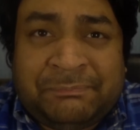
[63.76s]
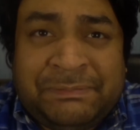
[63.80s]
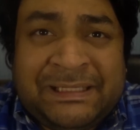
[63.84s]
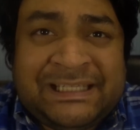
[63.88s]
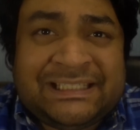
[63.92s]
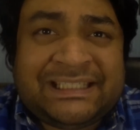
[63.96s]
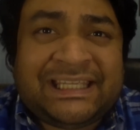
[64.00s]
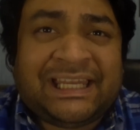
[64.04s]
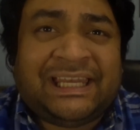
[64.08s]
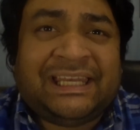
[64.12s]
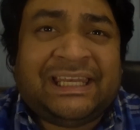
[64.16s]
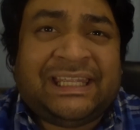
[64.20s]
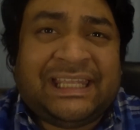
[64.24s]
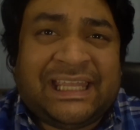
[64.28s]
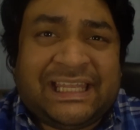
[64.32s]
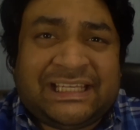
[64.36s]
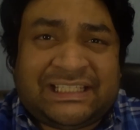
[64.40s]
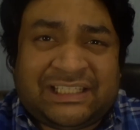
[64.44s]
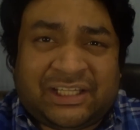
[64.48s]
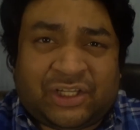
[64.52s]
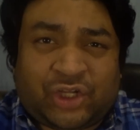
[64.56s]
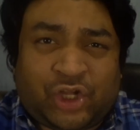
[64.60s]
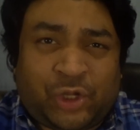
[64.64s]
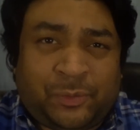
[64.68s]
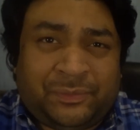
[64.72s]
please get engaged
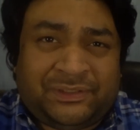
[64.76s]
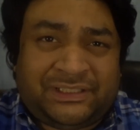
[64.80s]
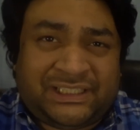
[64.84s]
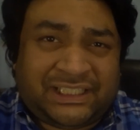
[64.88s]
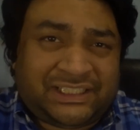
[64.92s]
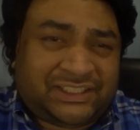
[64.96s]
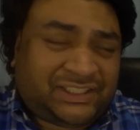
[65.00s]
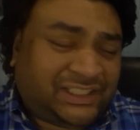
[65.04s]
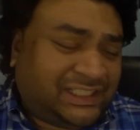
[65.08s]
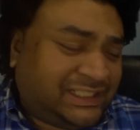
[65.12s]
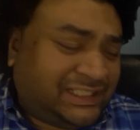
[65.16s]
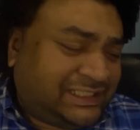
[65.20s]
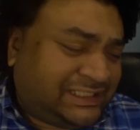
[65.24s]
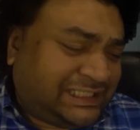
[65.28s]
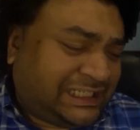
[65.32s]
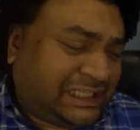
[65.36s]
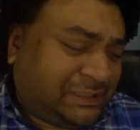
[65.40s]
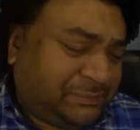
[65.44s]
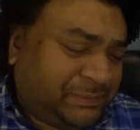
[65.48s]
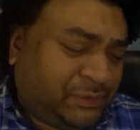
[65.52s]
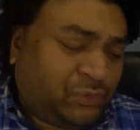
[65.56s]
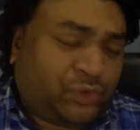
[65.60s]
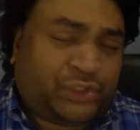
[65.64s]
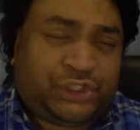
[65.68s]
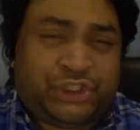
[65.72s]
in the comment section and tell
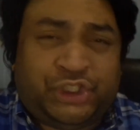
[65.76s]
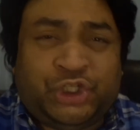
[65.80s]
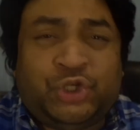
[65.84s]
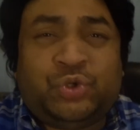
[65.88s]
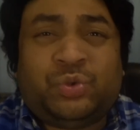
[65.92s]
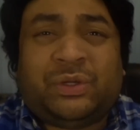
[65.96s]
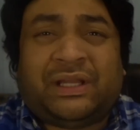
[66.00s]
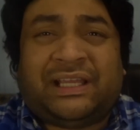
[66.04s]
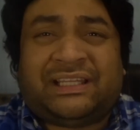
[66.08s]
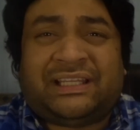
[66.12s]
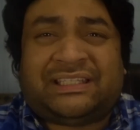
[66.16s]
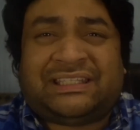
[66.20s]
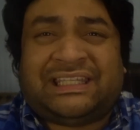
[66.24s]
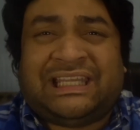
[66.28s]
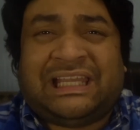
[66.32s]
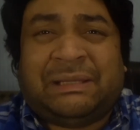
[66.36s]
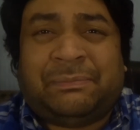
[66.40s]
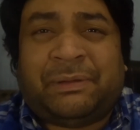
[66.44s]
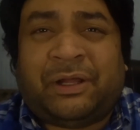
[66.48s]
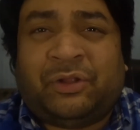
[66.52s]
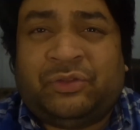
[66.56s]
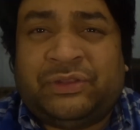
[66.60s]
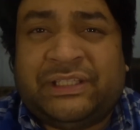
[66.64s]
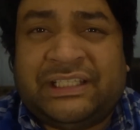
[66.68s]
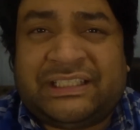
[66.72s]
me what you guys think
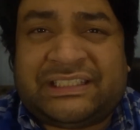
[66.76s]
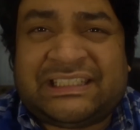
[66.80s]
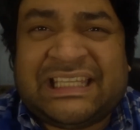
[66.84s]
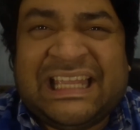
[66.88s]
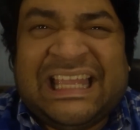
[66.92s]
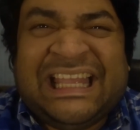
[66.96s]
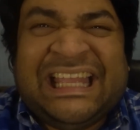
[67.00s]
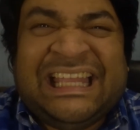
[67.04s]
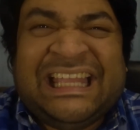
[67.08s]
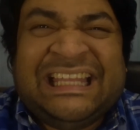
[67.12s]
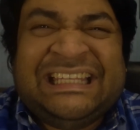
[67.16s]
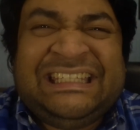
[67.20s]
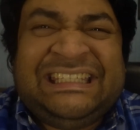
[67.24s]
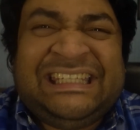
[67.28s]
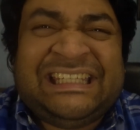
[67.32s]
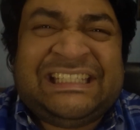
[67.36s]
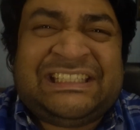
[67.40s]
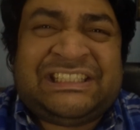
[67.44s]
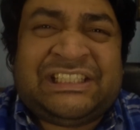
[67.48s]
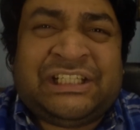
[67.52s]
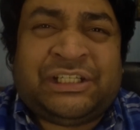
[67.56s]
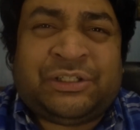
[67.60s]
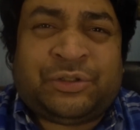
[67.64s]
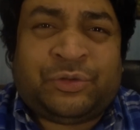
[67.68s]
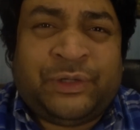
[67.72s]
about this
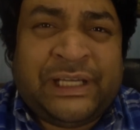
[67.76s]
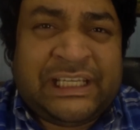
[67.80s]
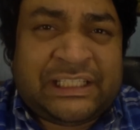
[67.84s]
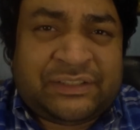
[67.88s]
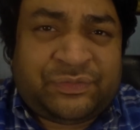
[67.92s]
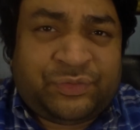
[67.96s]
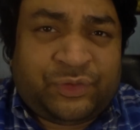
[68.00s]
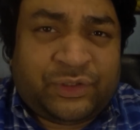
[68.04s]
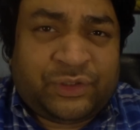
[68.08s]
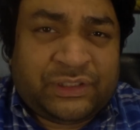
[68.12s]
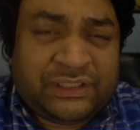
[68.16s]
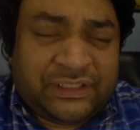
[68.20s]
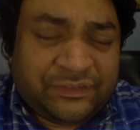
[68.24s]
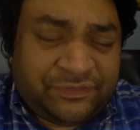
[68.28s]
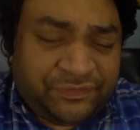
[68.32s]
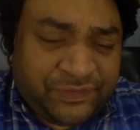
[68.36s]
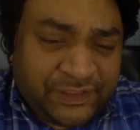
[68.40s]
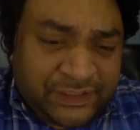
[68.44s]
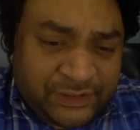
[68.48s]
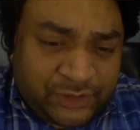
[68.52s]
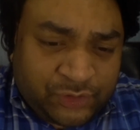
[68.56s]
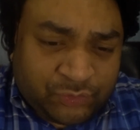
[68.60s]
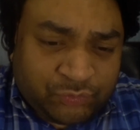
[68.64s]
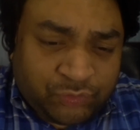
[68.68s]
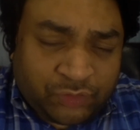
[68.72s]
disgraceful
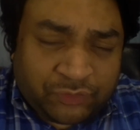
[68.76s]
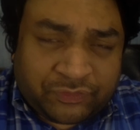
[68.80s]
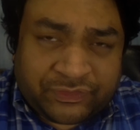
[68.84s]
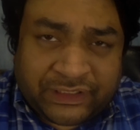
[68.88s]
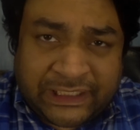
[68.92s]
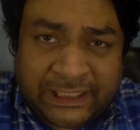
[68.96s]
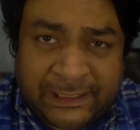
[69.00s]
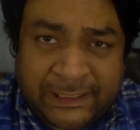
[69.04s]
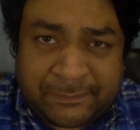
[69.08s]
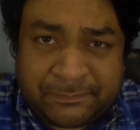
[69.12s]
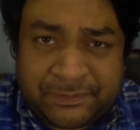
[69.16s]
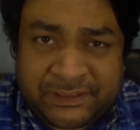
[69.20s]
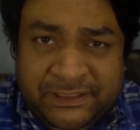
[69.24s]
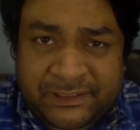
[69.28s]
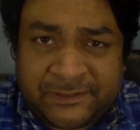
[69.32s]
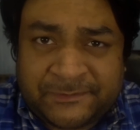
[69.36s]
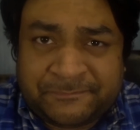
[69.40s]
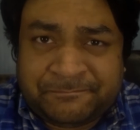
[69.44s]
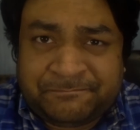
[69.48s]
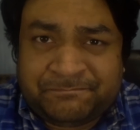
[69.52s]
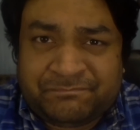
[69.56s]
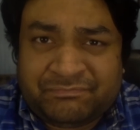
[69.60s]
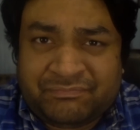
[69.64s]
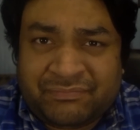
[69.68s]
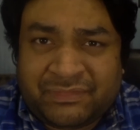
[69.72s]
defeat to
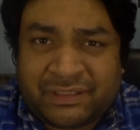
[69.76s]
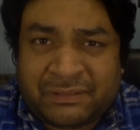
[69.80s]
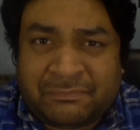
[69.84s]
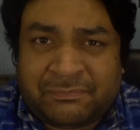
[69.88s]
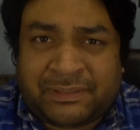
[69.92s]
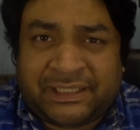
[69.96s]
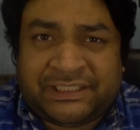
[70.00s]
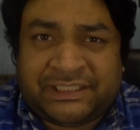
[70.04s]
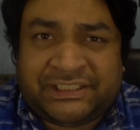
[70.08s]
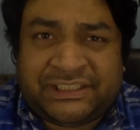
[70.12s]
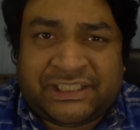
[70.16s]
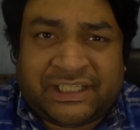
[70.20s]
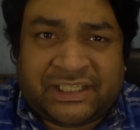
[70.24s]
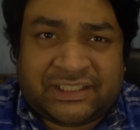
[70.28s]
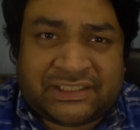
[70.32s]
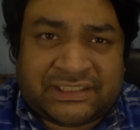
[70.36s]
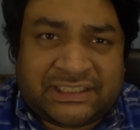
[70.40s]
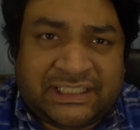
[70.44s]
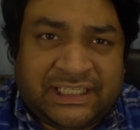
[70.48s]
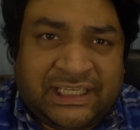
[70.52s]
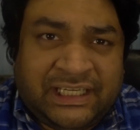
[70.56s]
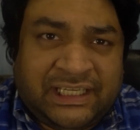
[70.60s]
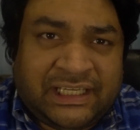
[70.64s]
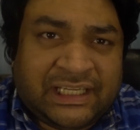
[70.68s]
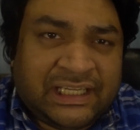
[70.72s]
Wolverhampton by
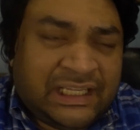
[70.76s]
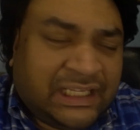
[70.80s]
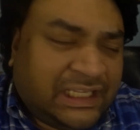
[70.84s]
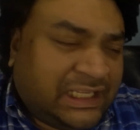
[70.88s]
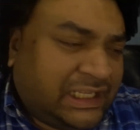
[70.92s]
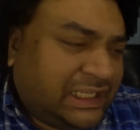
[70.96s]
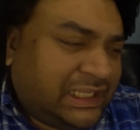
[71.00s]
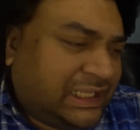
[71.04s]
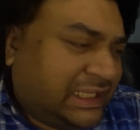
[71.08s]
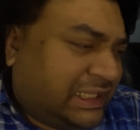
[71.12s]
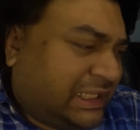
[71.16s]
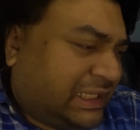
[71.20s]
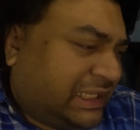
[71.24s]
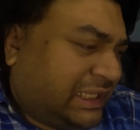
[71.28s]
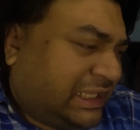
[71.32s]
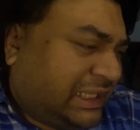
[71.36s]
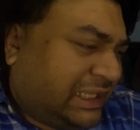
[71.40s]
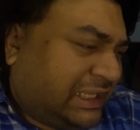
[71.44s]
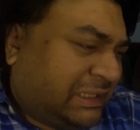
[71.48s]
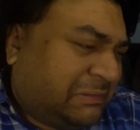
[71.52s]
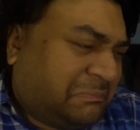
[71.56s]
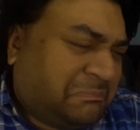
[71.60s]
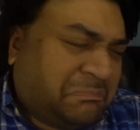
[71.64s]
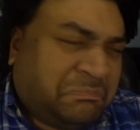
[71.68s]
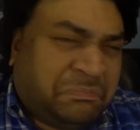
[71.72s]
Chelsea.
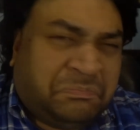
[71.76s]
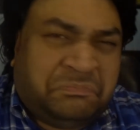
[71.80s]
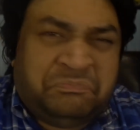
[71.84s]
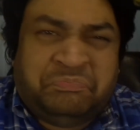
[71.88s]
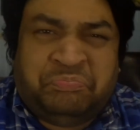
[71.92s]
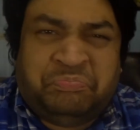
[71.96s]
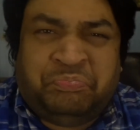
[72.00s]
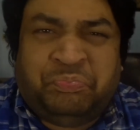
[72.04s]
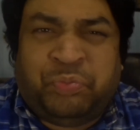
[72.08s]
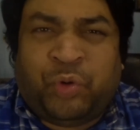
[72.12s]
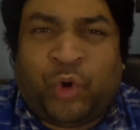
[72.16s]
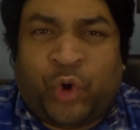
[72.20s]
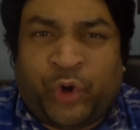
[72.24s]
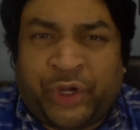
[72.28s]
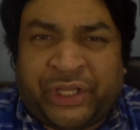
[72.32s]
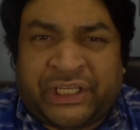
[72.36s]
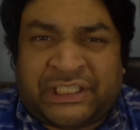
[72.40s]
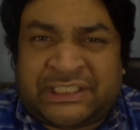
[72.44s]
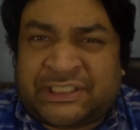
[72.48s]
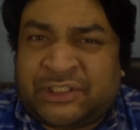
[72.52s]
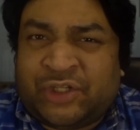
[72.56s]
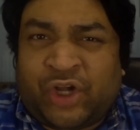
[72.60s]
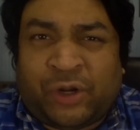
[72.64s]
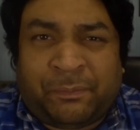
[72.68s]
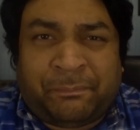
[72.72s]

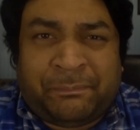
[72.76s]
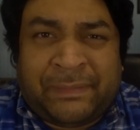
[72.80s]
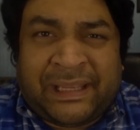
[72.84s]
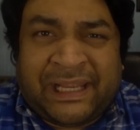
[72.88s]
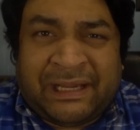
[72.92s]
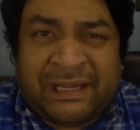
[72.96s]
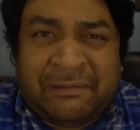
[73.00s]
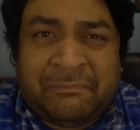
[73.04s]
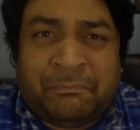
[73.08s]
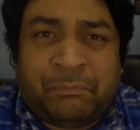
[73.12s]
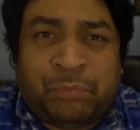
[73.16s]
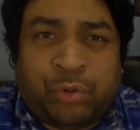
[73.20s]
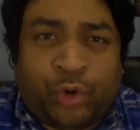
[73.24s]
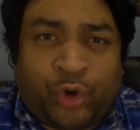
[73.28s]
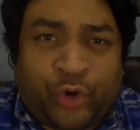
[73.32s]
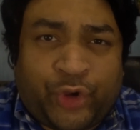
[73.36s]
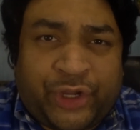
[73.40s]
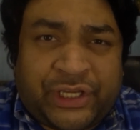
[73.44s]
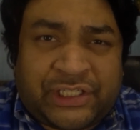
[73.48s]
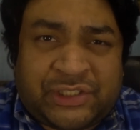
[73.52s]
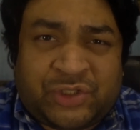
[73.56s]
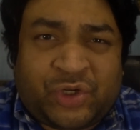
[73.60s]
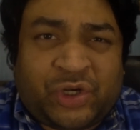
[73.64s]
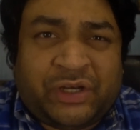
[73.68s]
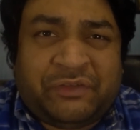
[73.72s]
Boys, not men,
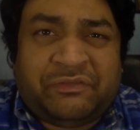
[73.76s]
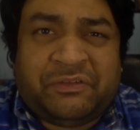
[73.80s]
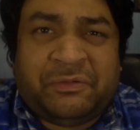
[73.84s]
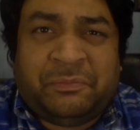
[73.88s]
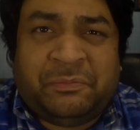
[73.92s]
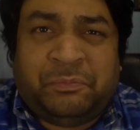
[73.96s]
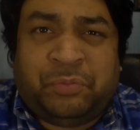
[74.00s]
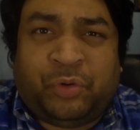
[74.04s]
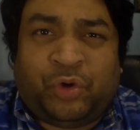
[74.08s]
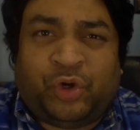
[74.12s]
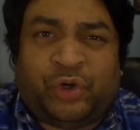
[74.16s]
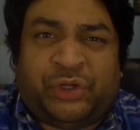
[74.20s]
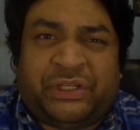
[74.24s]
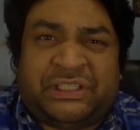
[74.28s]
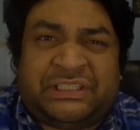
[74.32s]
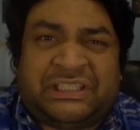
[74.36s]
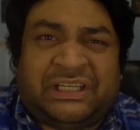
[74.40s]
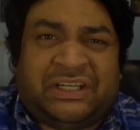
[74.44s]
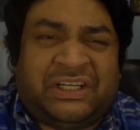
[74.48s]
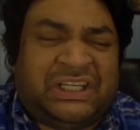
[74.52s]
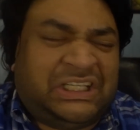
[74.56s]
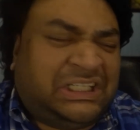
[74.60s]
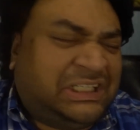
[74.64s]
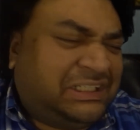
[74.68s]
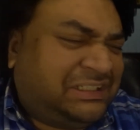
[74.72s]
boys, not even boys.
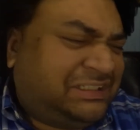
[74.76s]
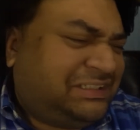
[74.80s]
They're